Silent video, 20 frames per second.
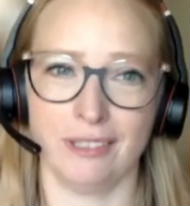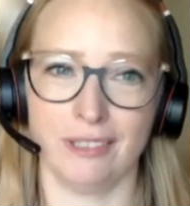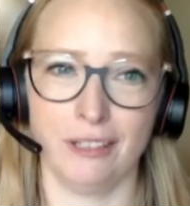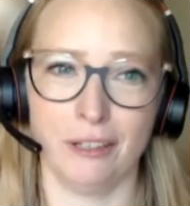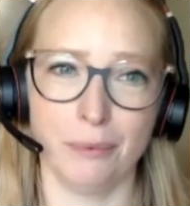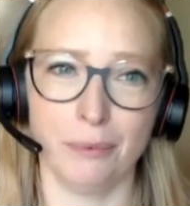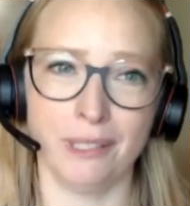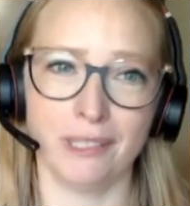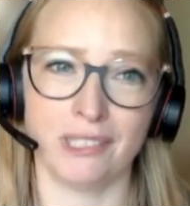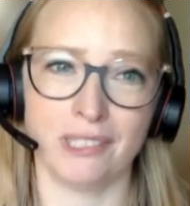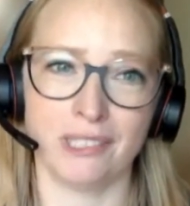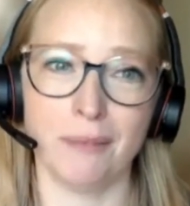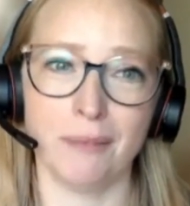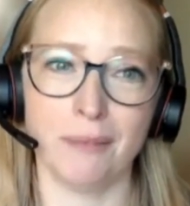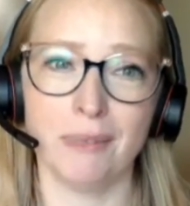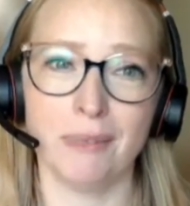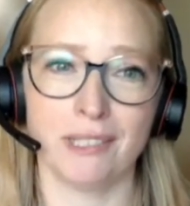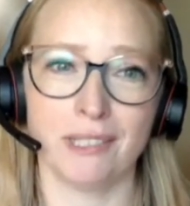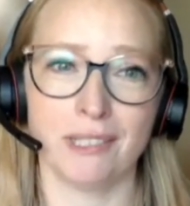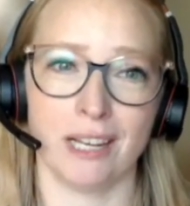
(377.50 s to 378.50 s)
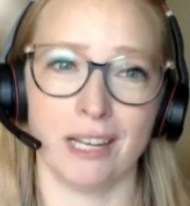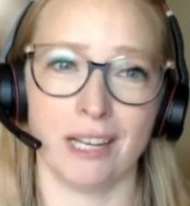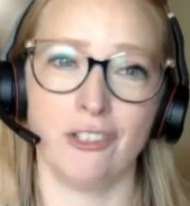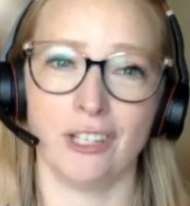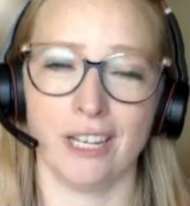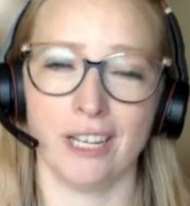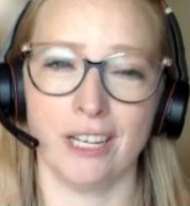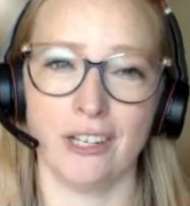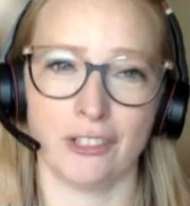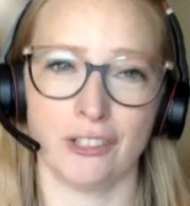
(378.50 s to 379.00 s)
we Siemens
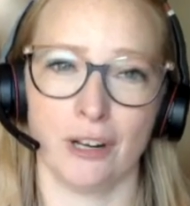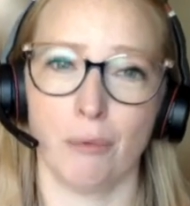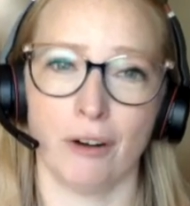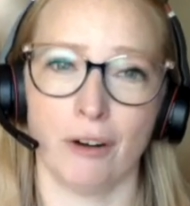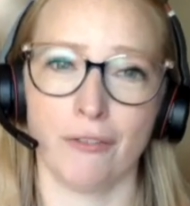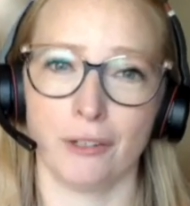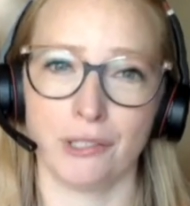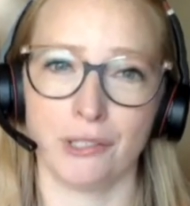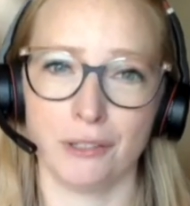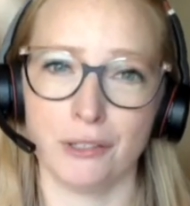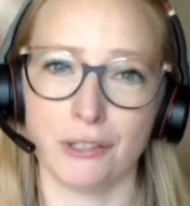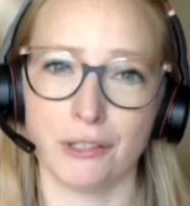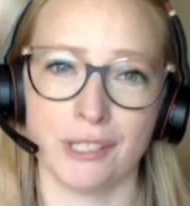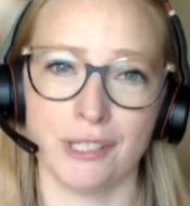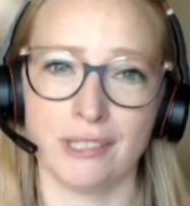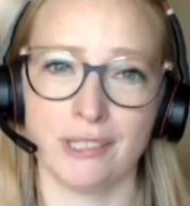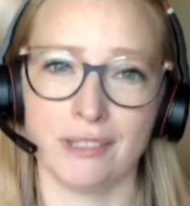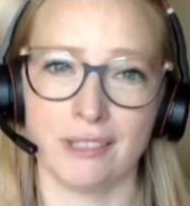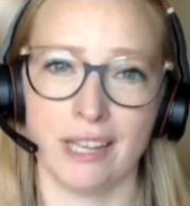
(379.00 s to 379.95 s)
Education and Workforce Solutions,